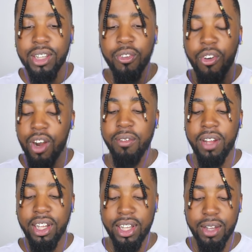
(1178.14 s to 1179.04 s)
some
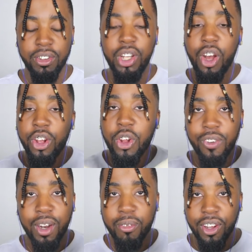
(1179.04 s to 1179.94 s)
crap like that, but y'all
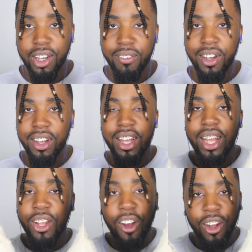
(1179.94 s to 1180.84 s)
know what I'm talking about.
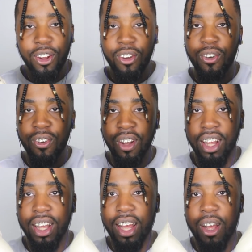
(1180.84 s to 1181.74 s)
Y'all can
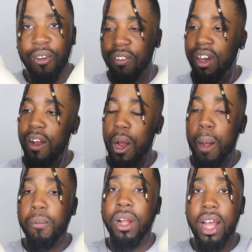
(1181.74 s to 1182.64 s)
Google it. But
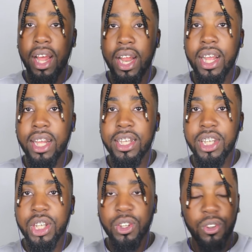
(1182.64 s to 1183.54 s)
I'm glad I got
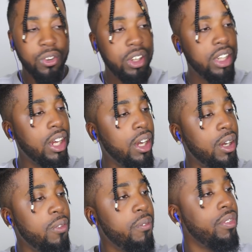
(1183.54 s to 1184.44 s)
these shoes.
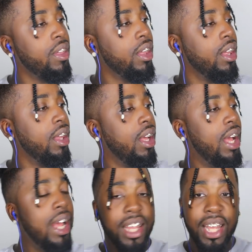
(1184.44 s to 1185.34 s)

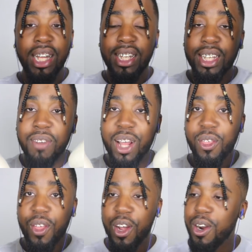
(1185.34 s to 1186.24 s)
Yeah, this is my
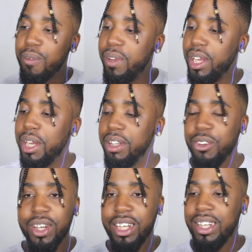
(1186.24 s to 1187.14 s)
third pickup.
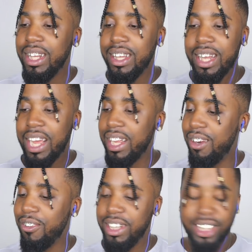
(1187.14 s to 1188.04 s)
It's really nothing I
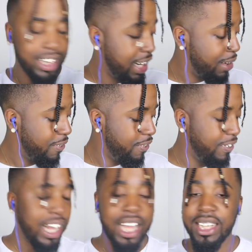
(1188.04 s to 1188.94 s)
can really say,
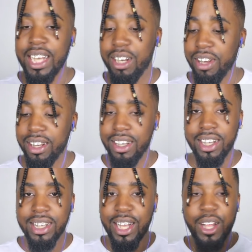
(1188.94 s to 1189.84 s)
like I said about
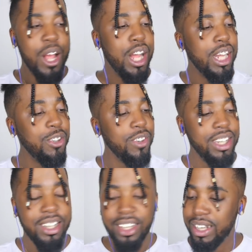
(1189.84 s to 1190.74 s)
these. Like, it's
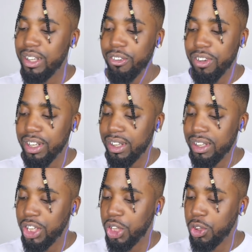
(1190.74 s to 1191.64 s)
really nothing really
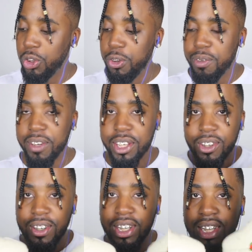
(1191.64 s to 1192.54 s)
too
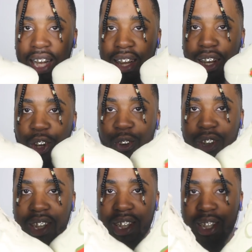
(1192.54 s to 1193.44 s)
special. It just got the
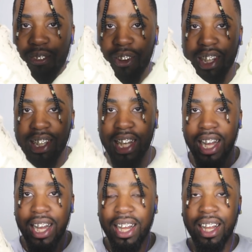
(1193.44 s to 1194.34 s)
Gucci symbol on the
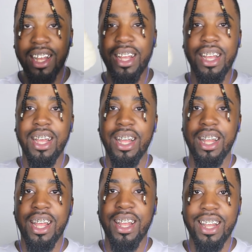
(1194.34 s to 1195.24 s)
side, and
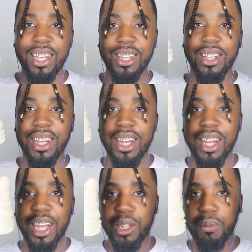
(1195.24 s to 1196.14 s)
that's
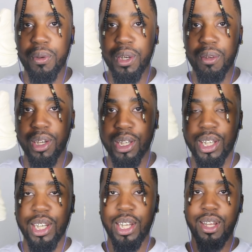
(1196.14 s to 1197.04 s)
pretty
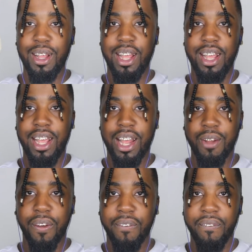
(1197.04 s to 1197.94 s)
much it.
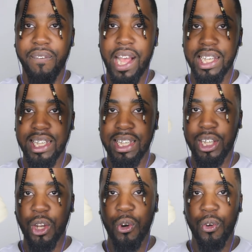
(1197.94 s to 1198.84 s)
And a fat
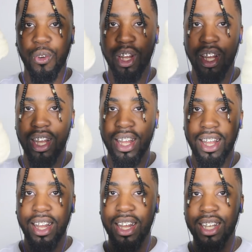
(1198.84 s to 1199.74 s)
sole.
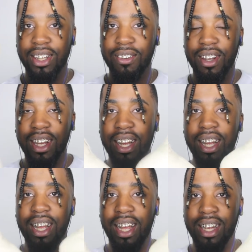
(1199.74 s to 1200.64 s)
That's
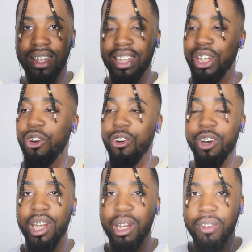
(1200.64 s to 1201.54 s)
in this
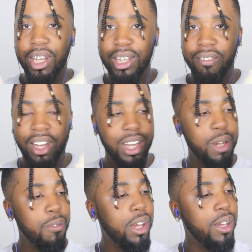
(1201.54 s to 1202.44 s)
cream. That's about
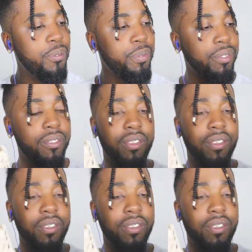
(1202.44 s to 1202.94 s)
it. But